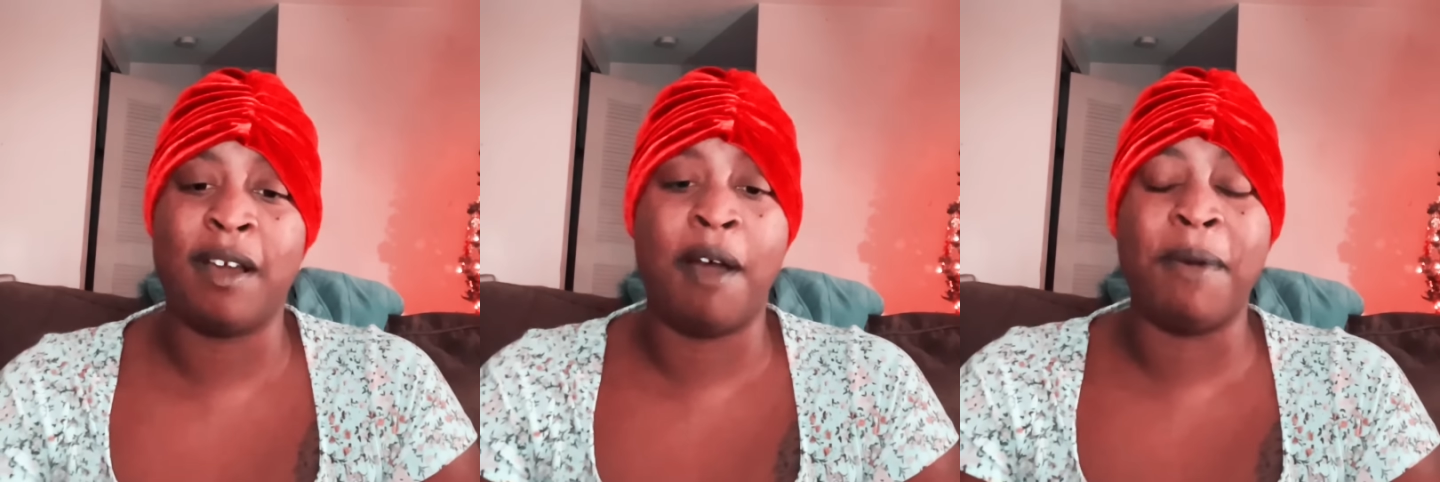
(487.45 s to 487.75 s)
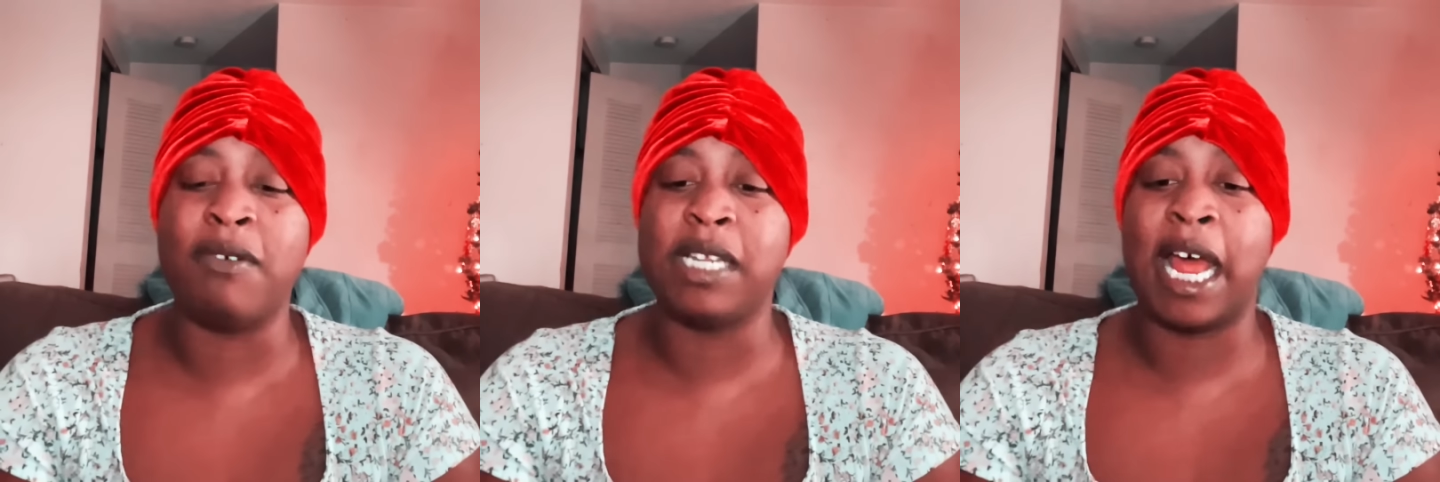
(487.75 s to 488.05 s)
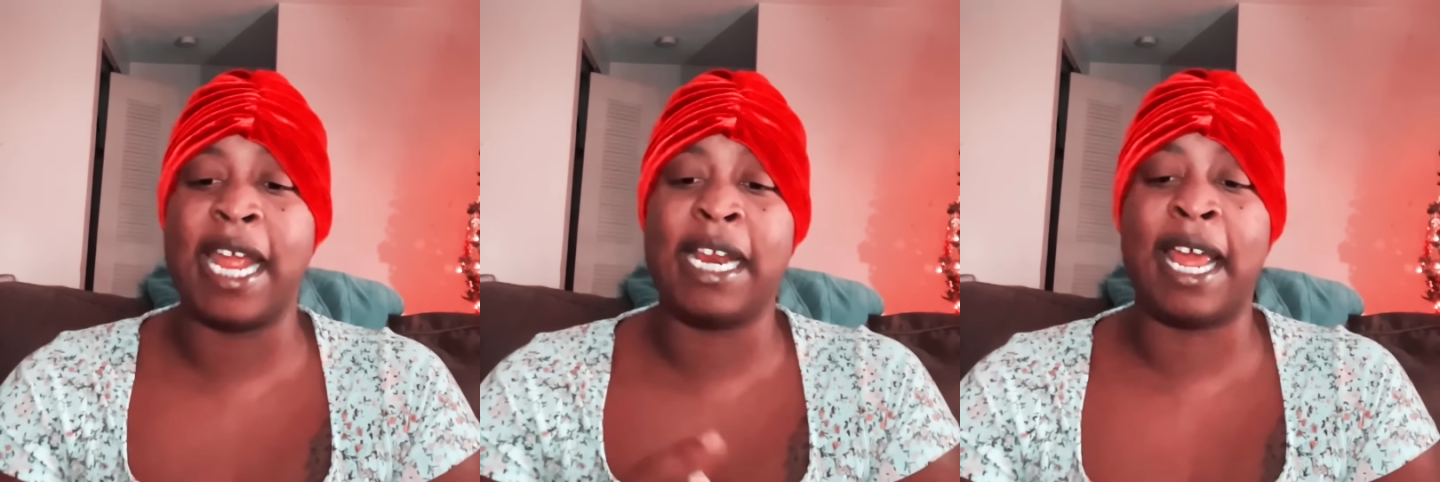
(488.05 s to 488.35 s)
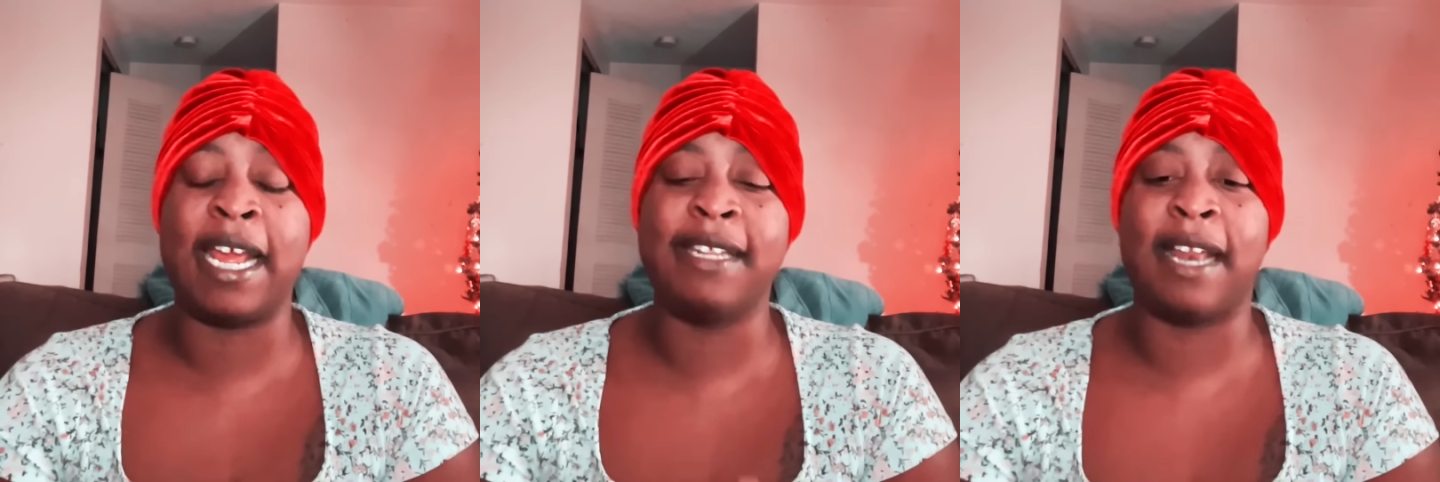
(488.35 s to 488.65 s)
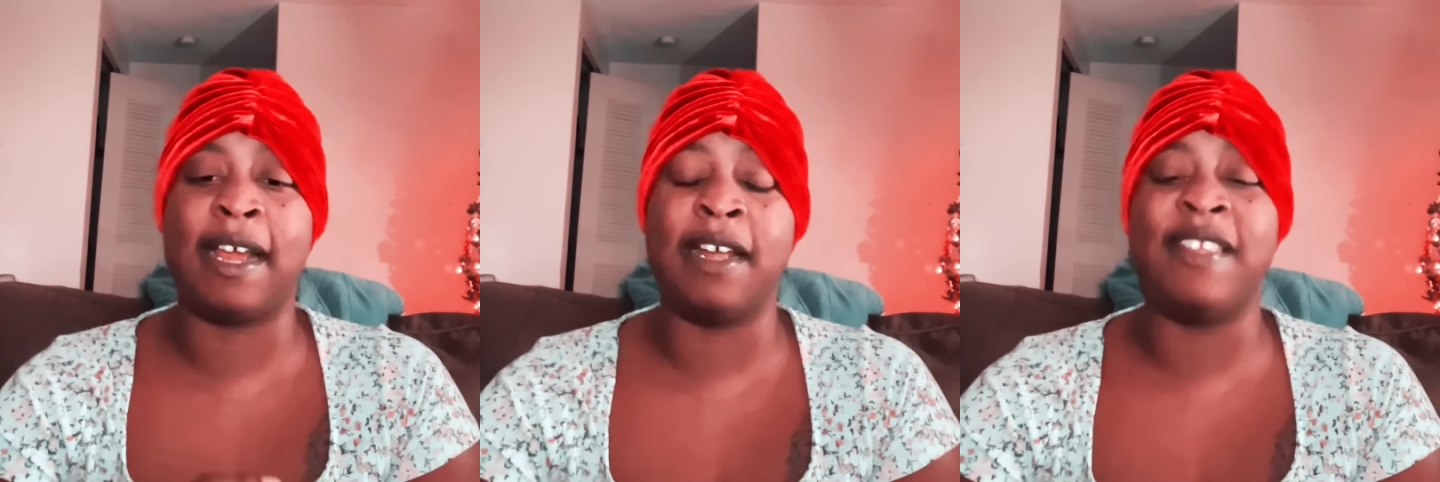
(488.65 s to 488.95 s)
almost like like it's
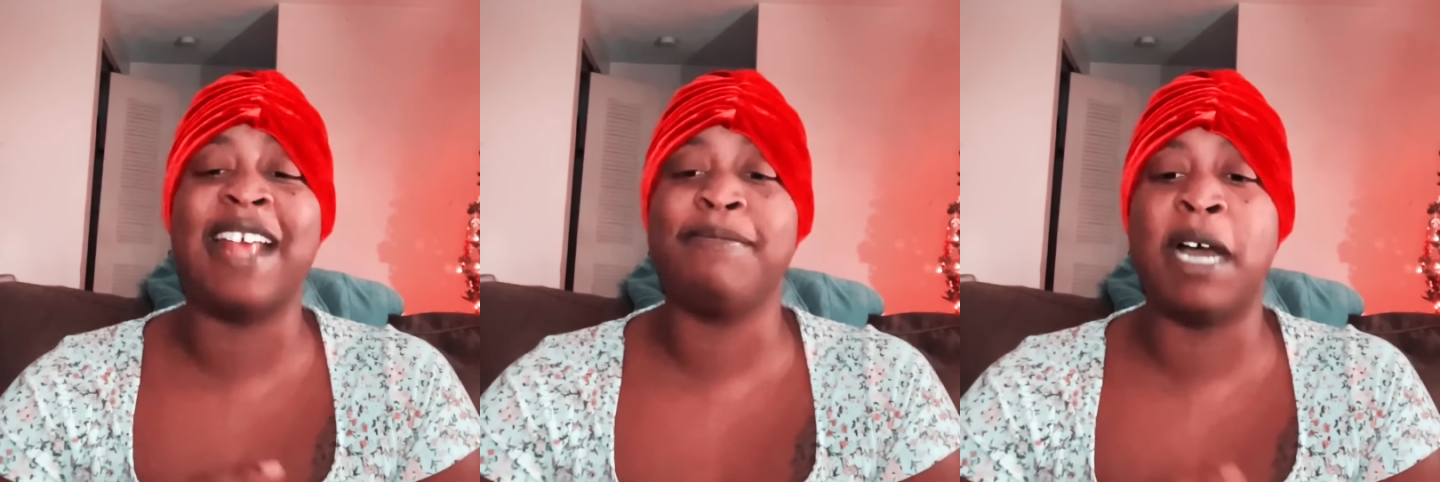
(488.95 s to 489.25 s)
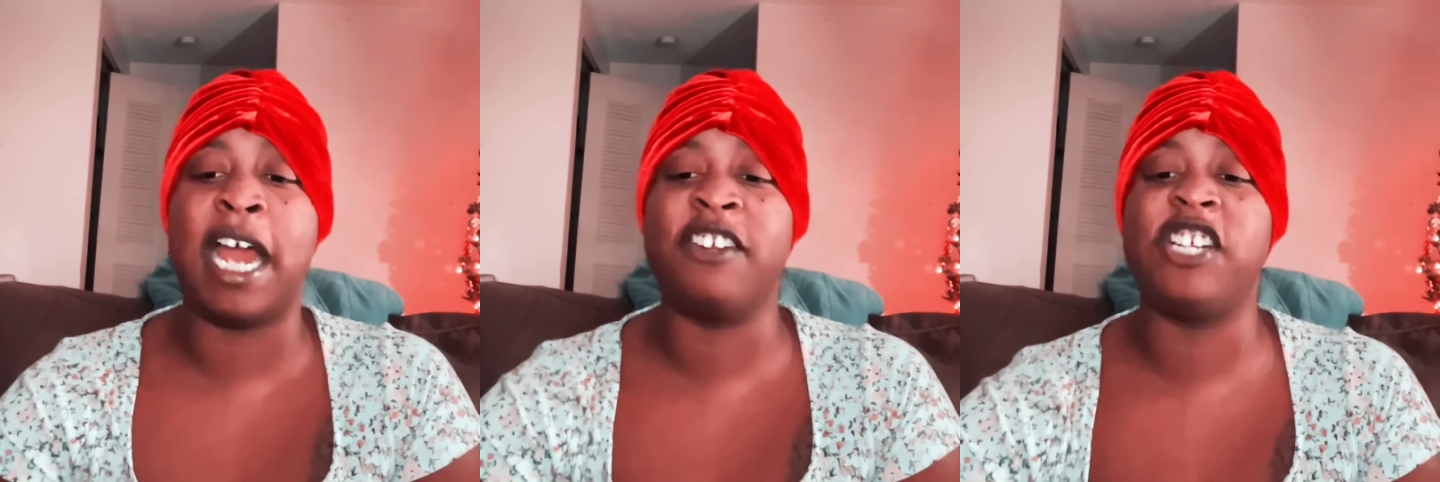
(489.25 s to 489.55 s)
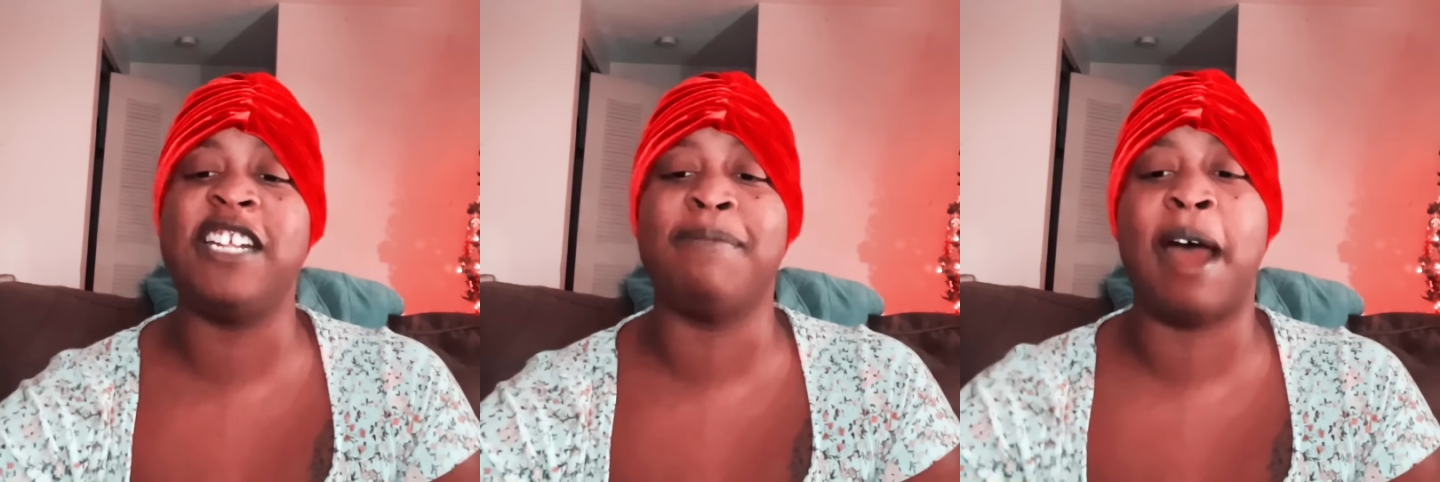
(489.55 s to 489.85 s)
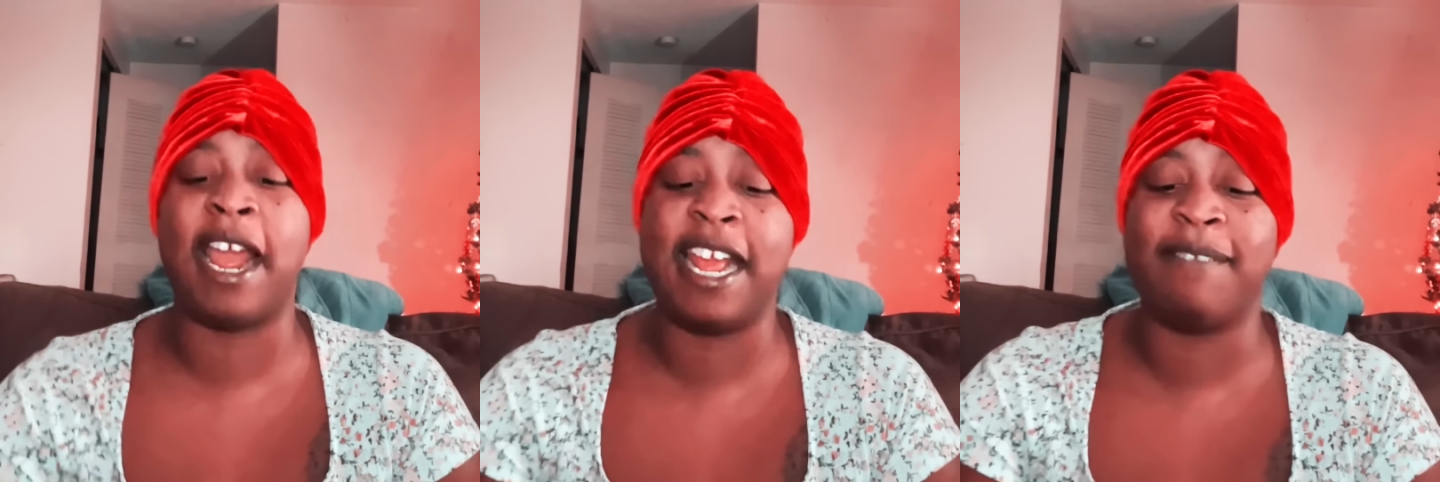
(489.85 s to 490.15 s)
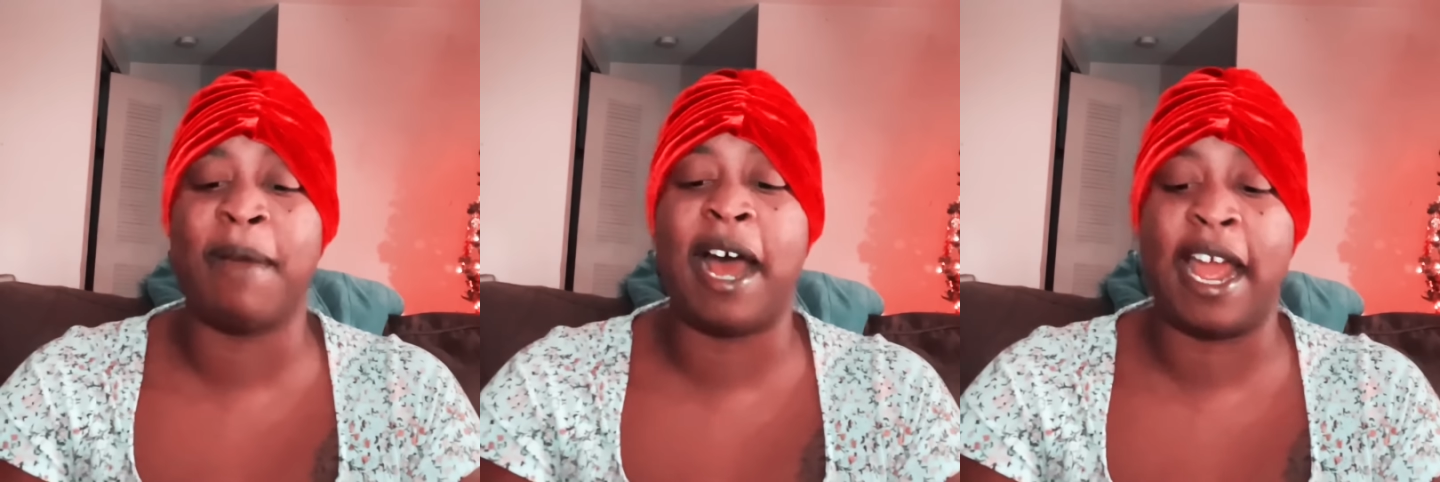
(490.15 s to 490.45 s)
like a that's mine, she's mine, he's
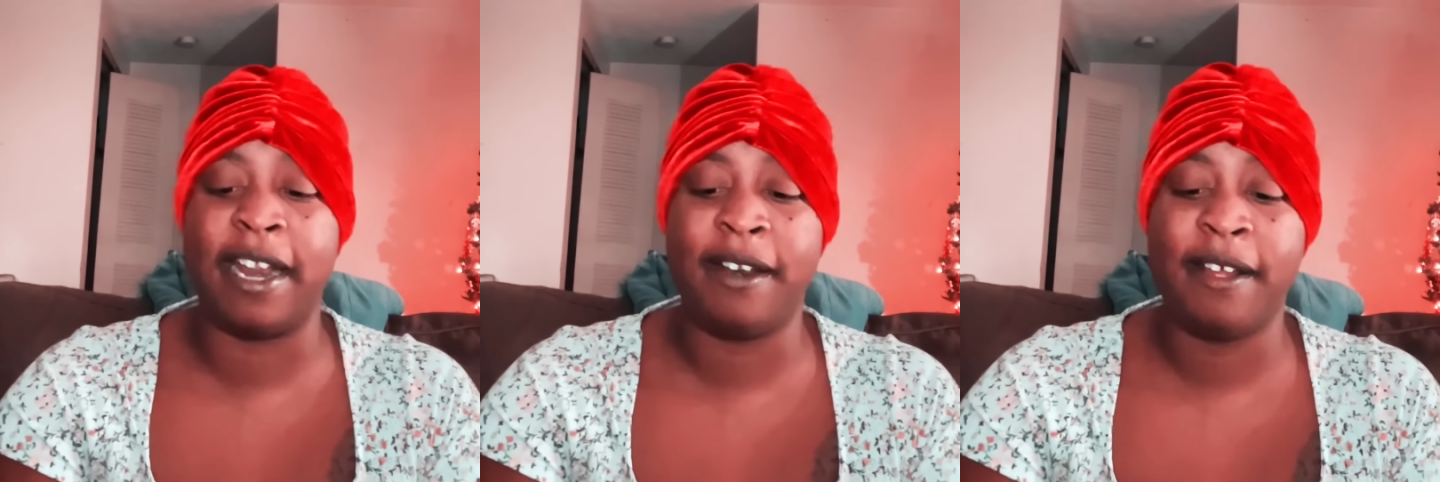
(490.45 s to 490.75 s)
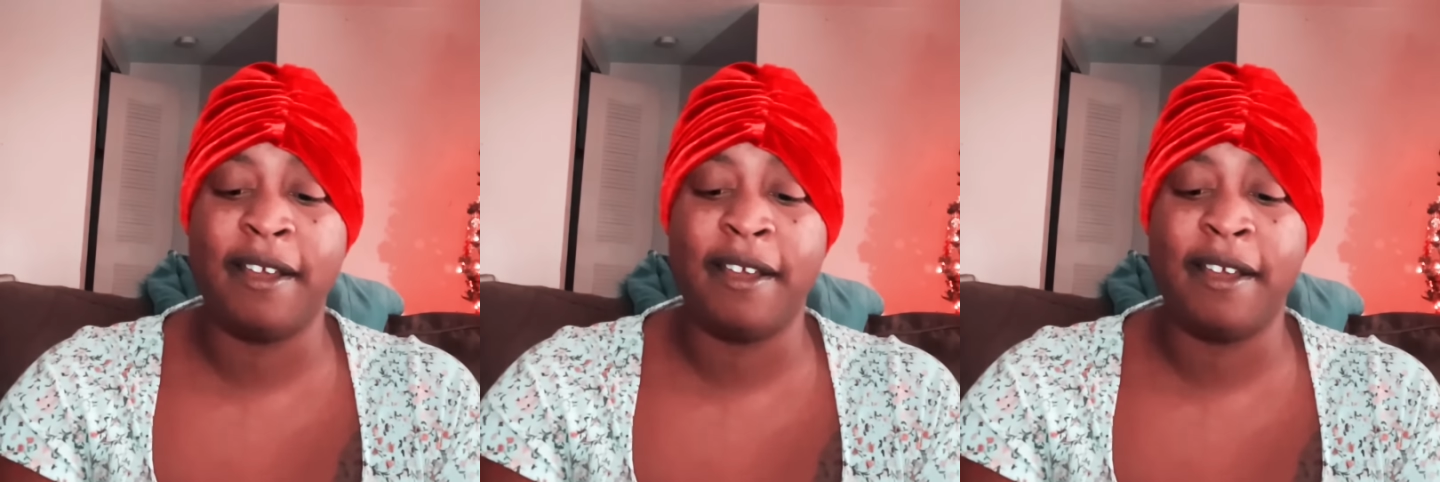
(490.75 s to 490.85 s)
mine.